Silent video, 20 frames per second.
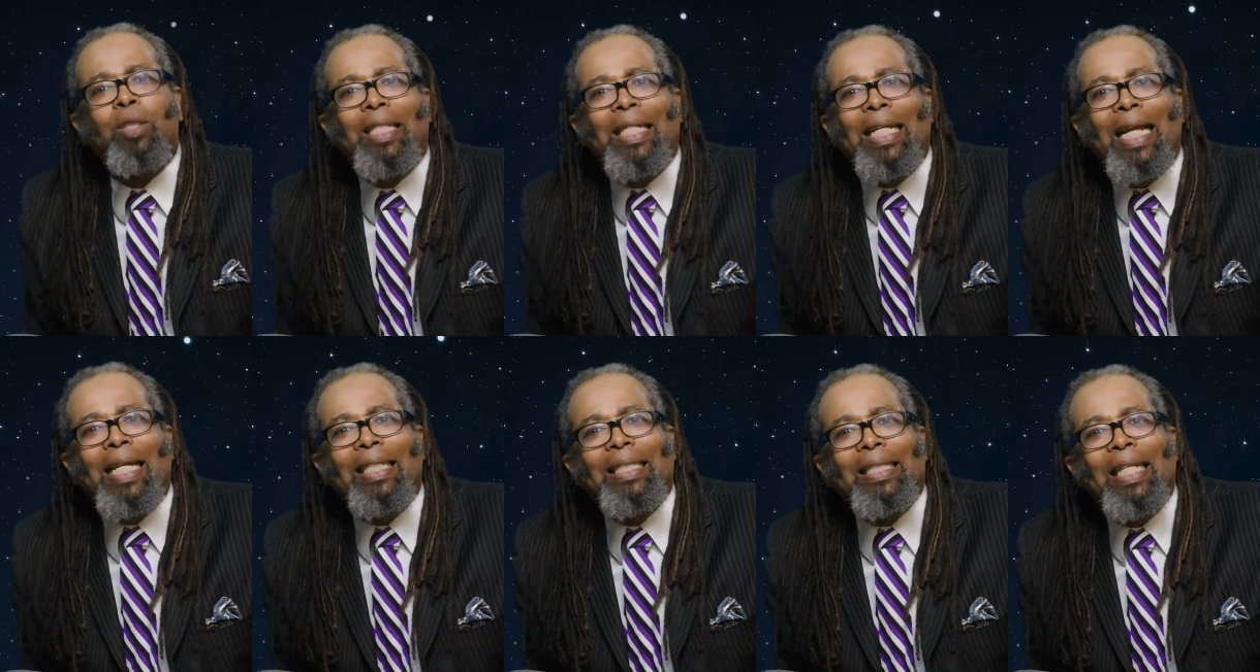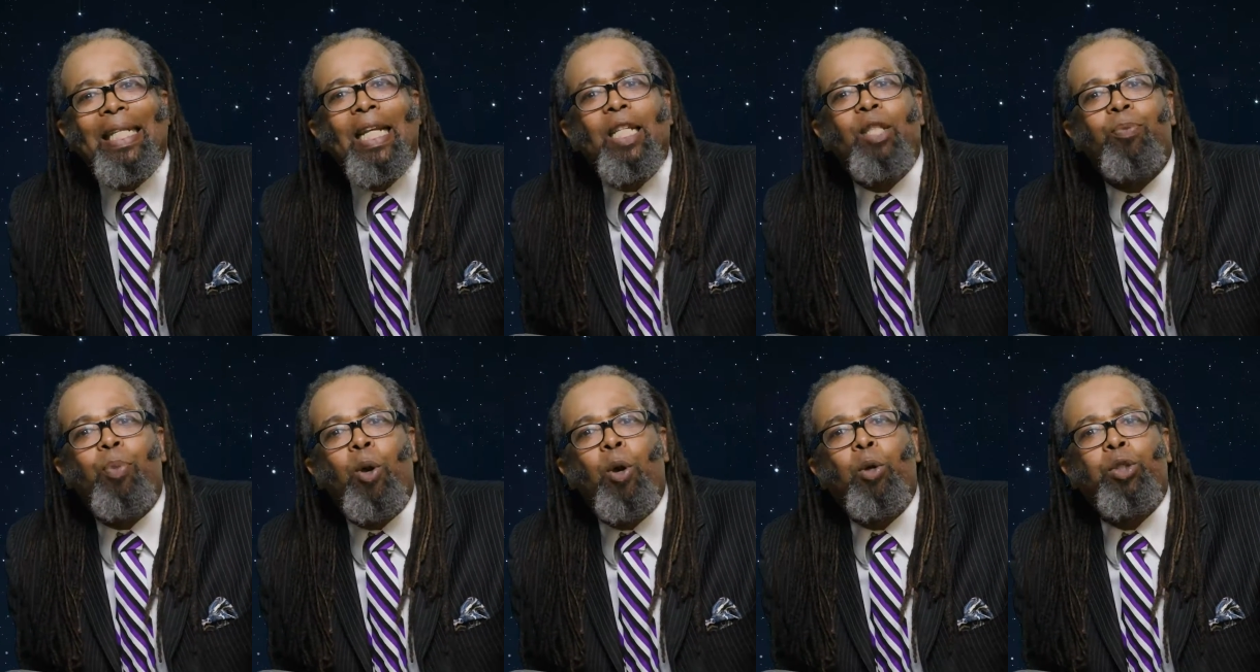THC
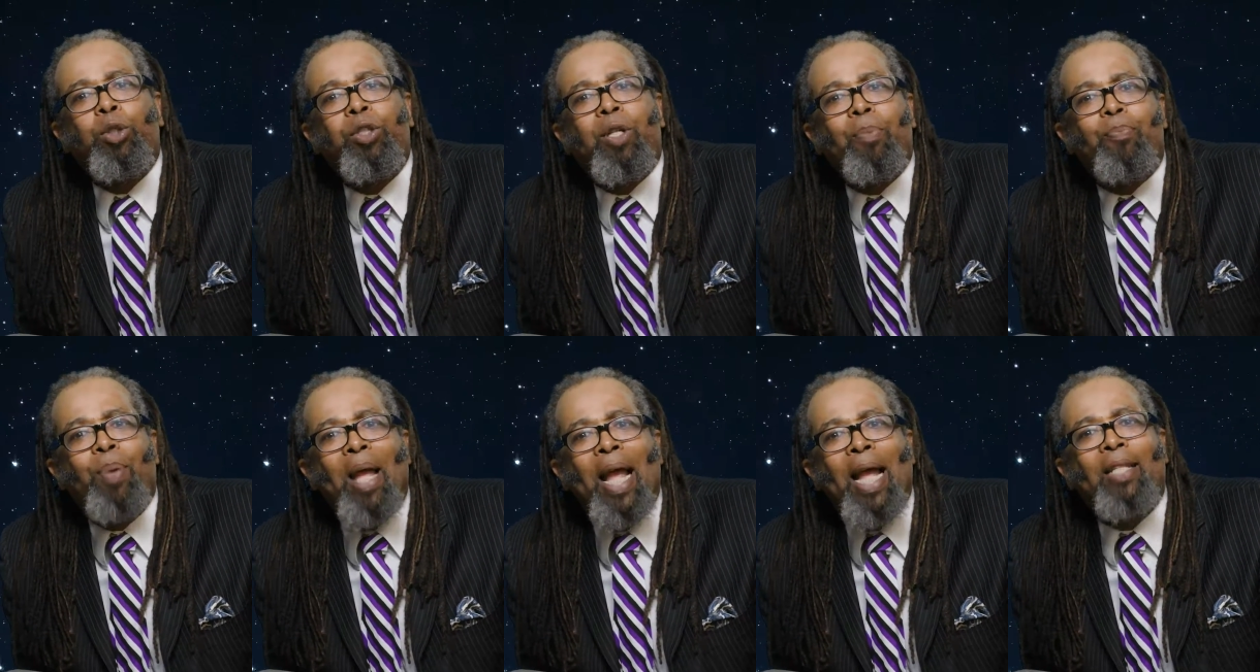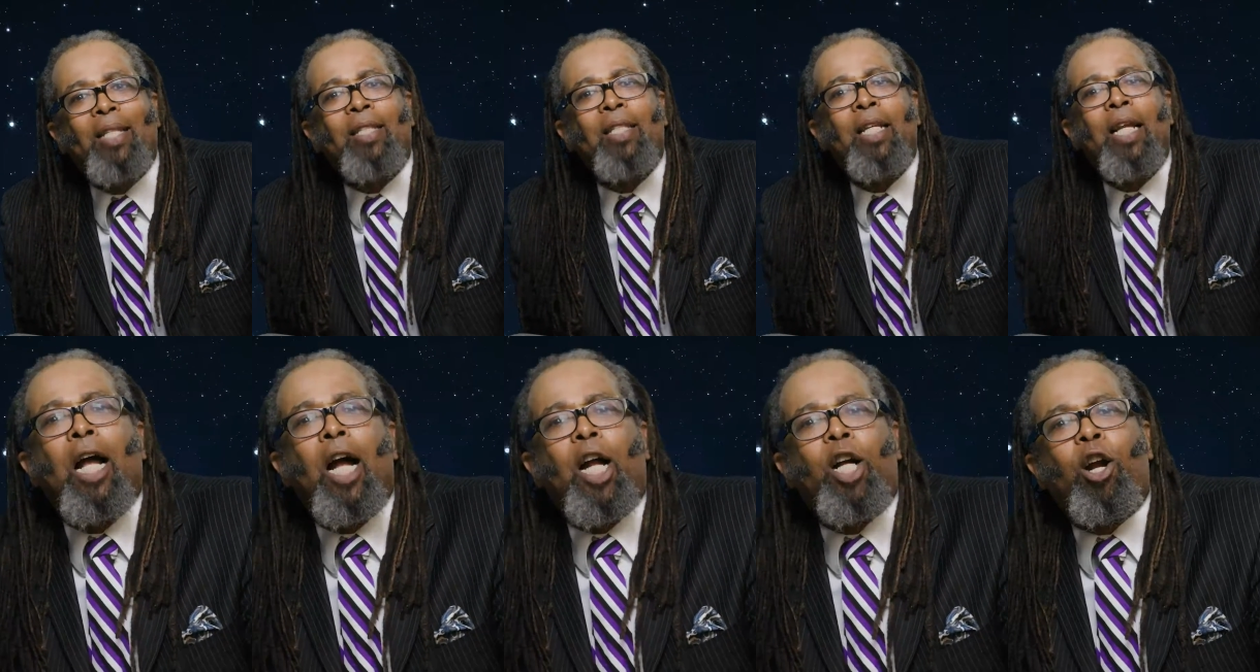exposure to pets
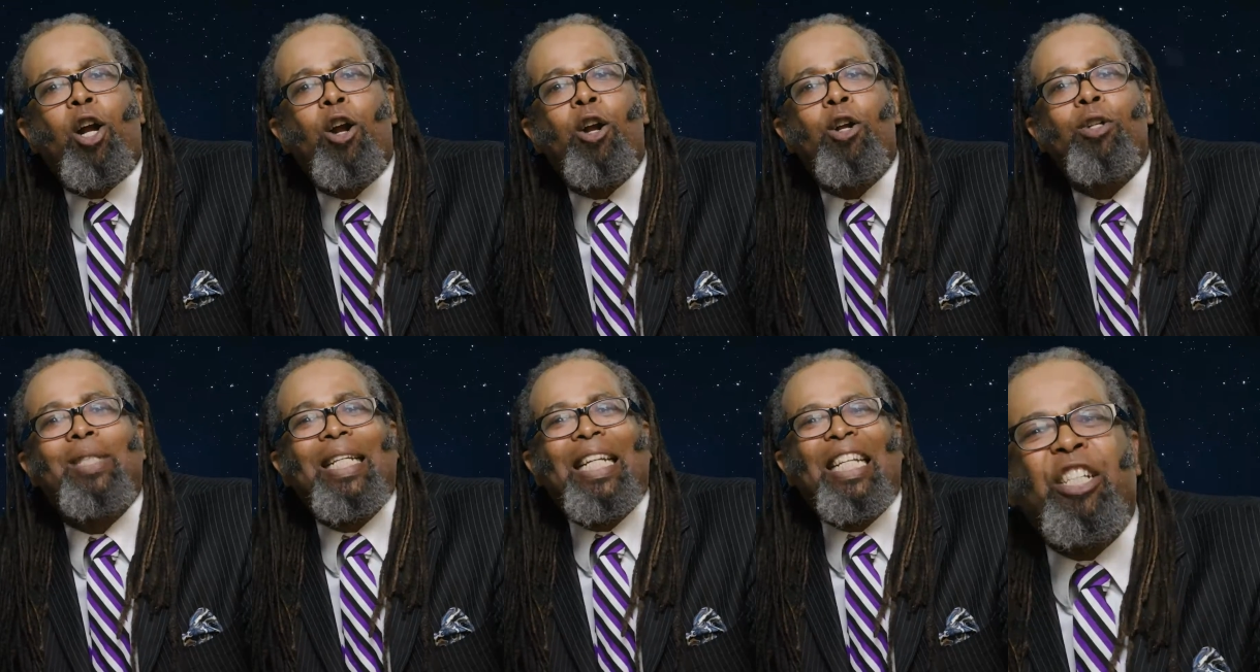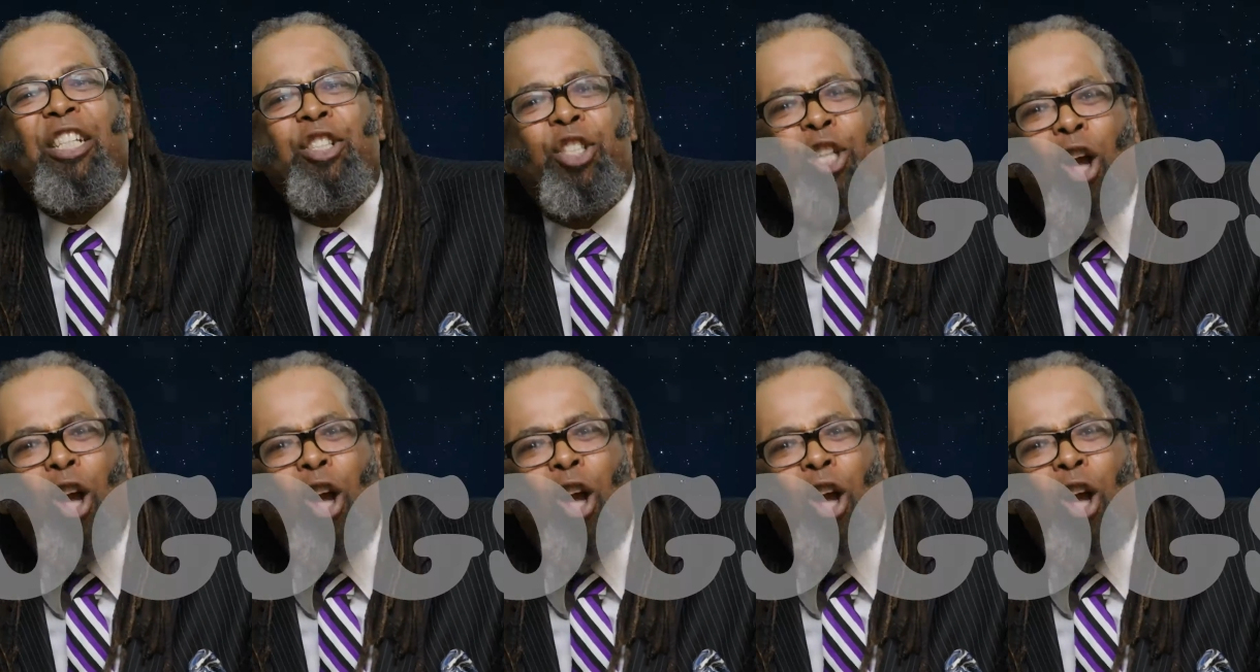occurs in